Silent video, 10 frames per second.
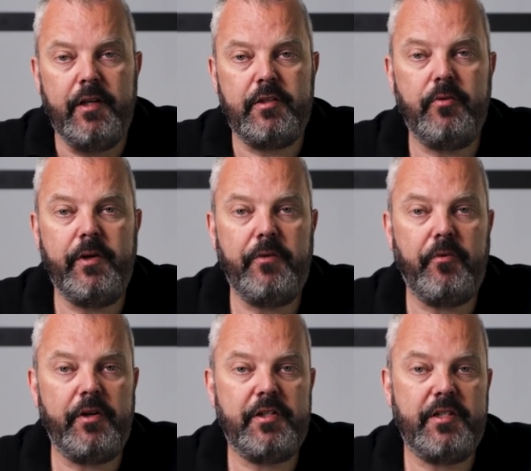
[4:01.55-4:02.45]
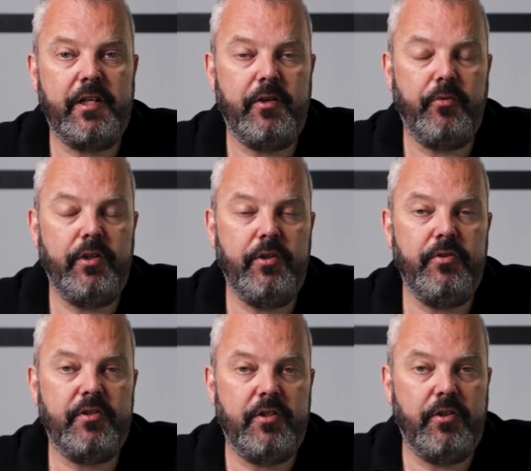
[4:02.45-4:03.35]
So the way that works is that you will
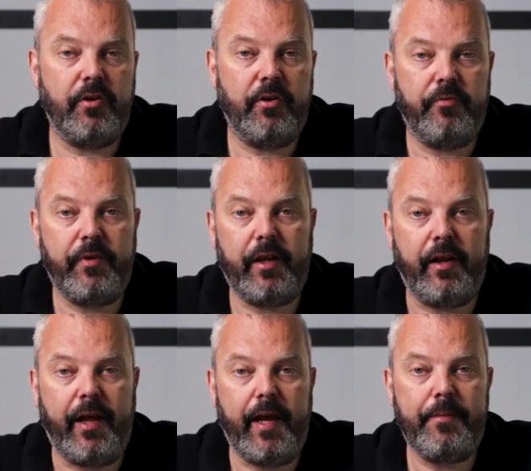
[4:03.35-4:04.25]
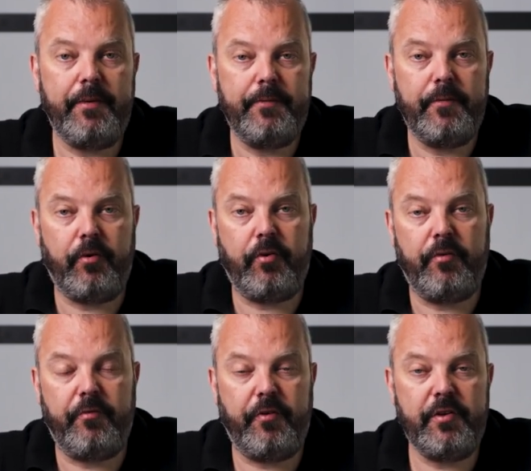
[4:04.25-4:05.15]
use your regular app or
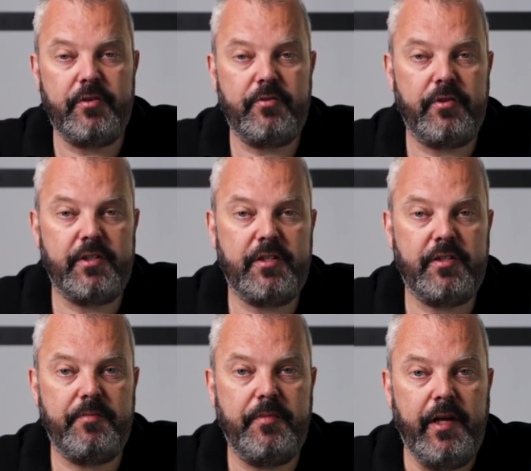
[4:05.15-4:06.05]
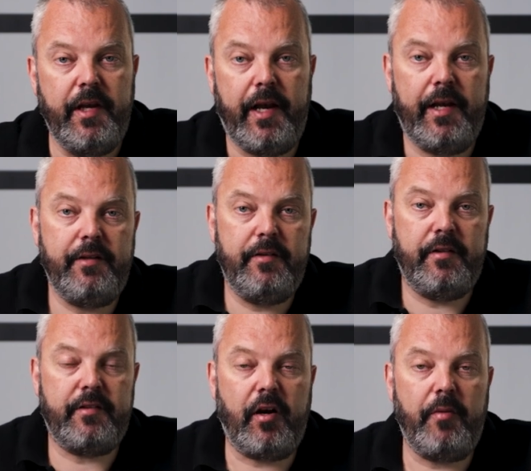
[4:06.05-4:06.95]
voice control system, and
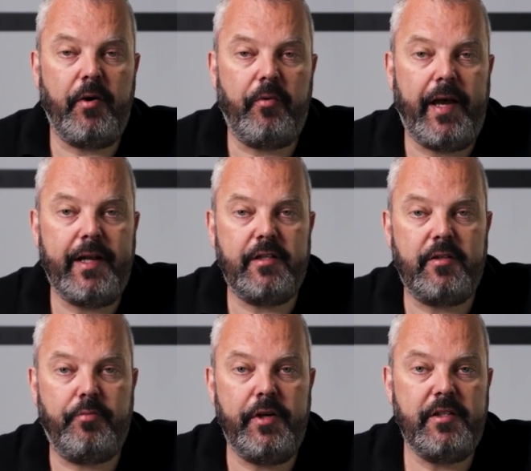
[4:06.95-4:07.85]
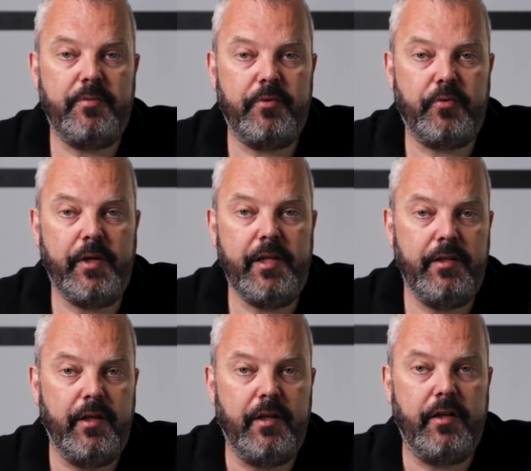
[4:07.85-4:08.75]
the Tahoma will act as a bridge
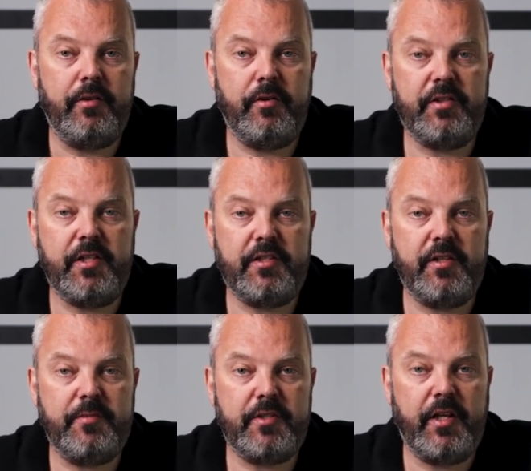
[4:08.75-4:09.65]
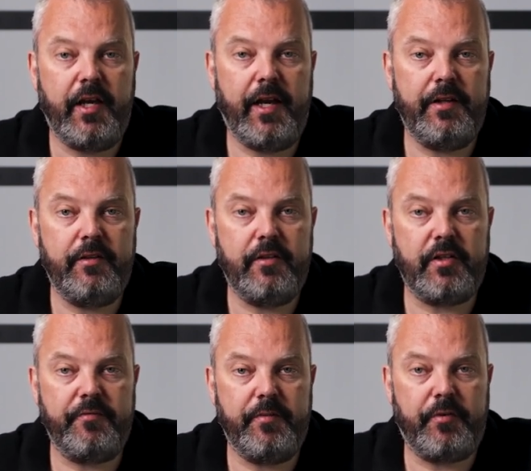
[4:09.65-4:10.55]
between those systems and the
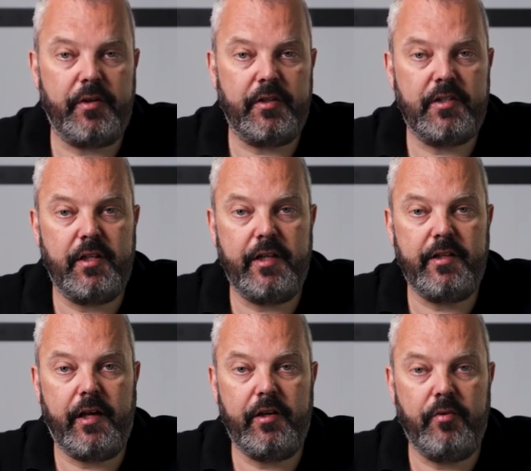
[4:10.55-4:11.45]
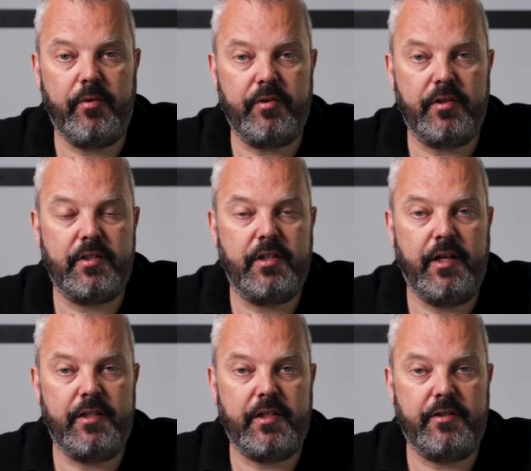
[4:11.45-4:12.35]
Somfy products like the IO motors,
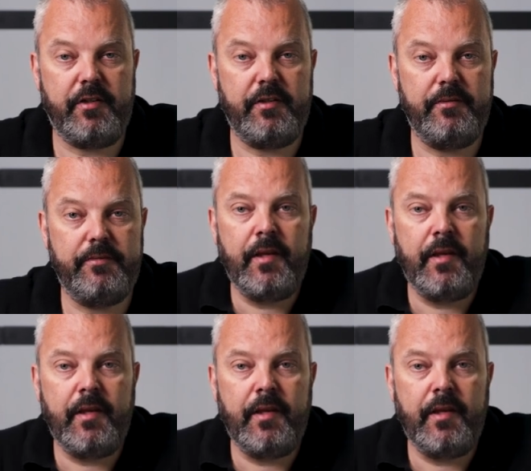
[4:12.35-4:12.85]
etc.